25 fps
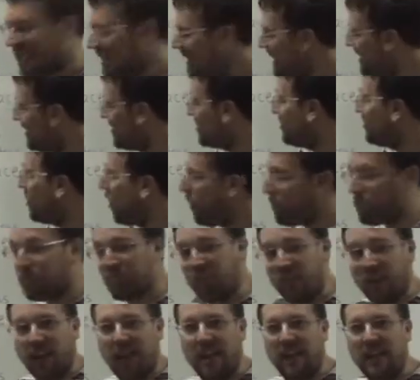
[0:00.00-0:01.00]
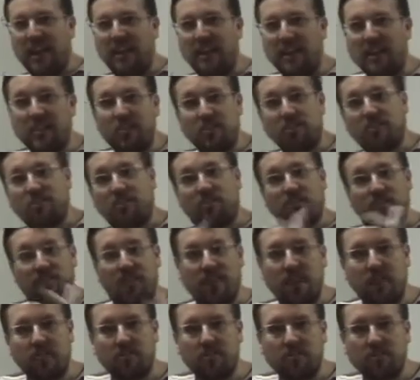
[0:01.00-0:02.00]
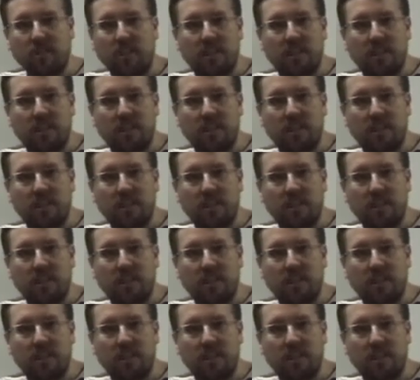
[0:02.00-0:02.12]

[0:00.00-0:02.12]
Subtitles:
it stops that and then does something else,